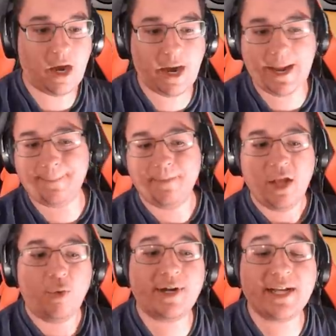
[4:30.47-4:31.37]
Alright,
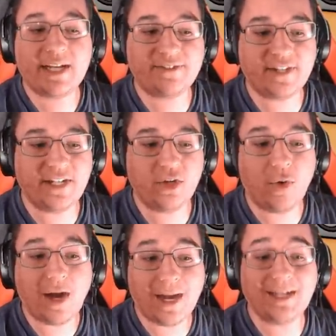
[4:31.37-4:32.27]
we're gonna
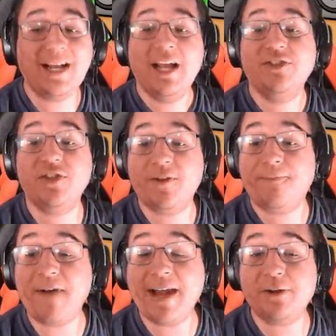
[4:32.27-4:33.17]
continue on to
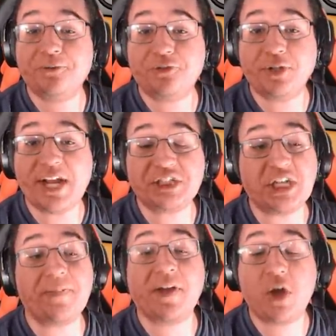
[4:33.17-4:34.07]
the final
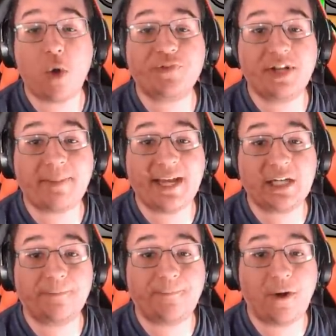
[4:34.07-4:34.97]
stretch, the golden
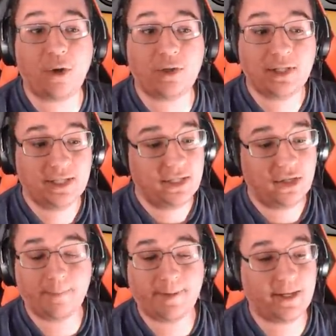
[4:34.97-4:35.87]

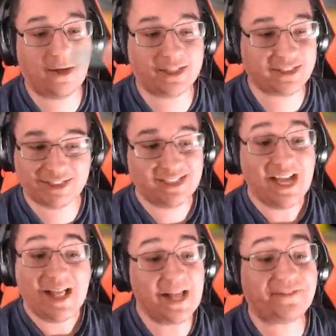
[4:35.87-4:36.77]
microphone. Oh my gosh.
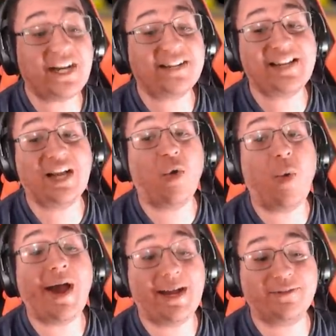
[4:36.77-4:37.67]
It's gonna take
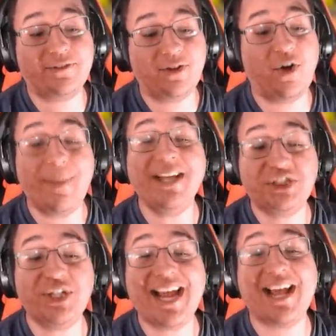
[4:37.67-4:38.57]
a while, so
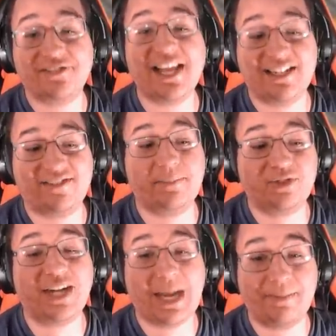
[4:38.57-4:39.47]
make sure you guys like and
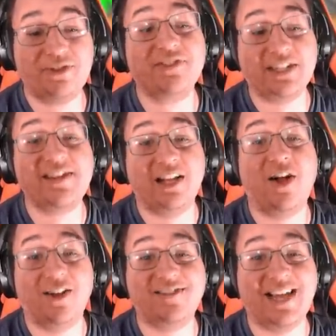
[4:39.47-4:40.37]
subscribe, because this is gonna
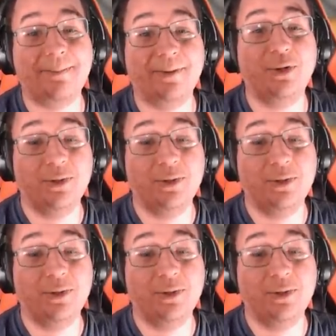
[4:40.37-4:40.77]
take a long time,